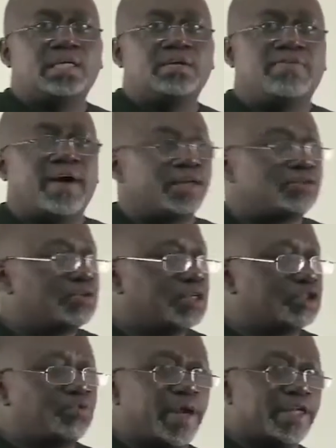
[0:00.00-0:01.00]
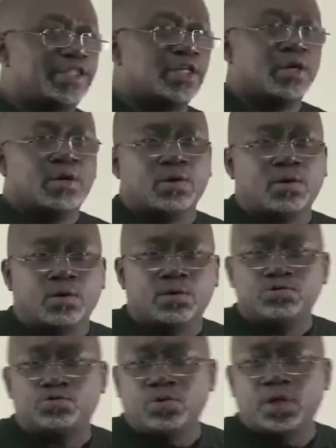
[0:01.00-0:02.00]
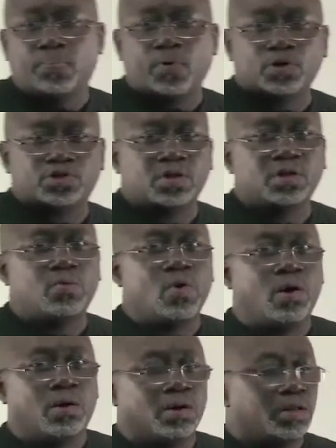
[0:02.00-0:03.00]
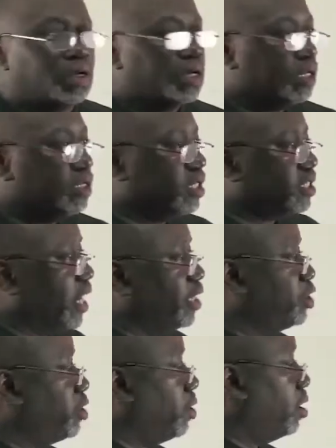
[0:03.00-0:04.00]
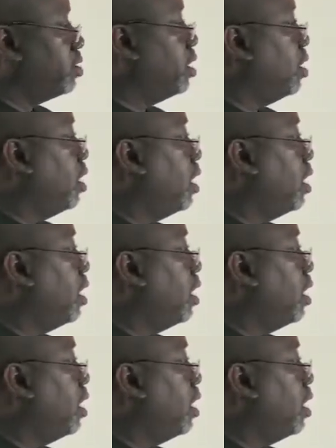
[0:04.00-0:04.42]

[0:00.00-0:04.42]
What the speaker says: a device to the switch or to the ports on the wall. This ensures